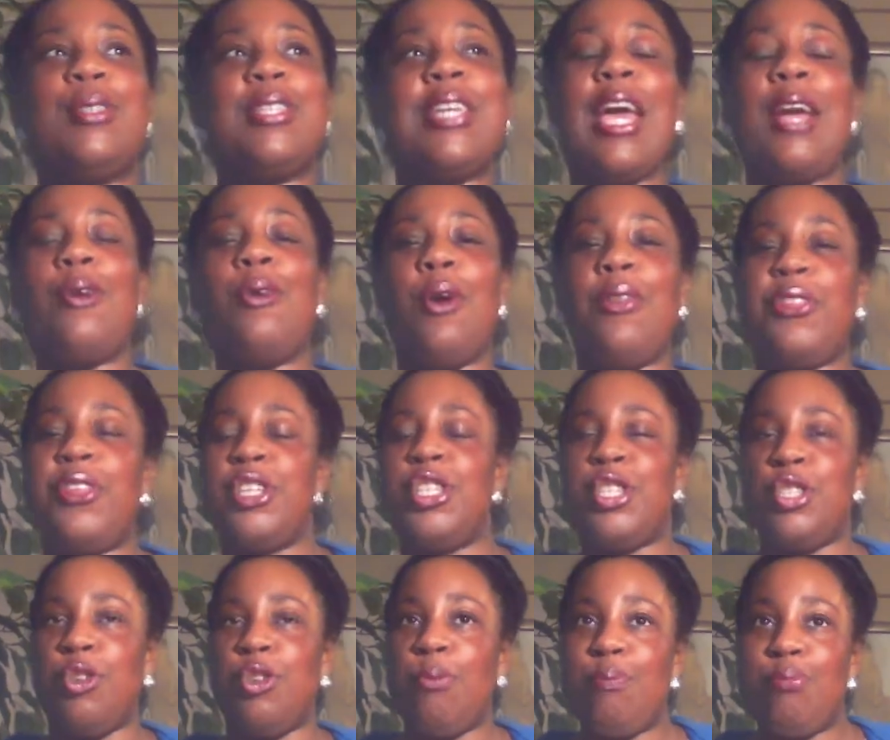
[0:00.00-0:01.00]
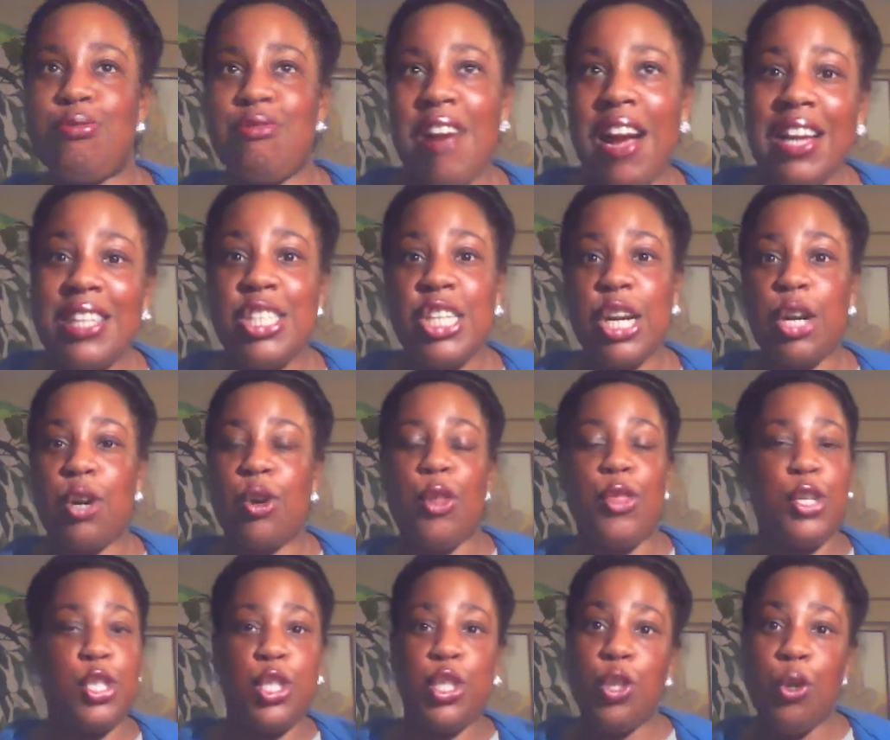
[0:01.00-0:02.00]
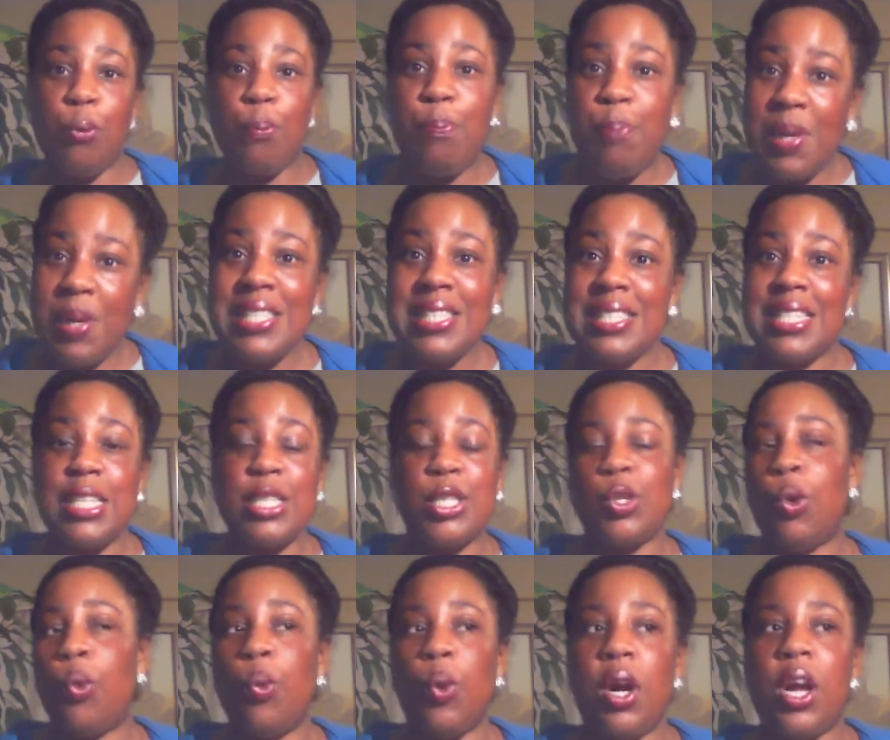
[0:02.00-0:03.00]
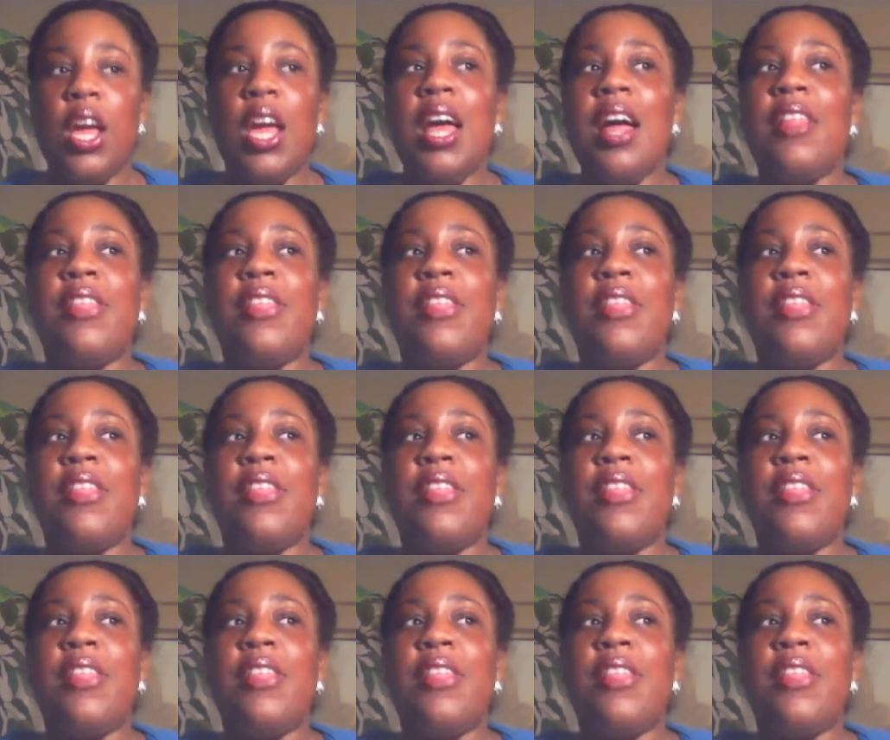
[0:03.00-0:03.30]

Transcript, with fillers: take on this new project or this new business or what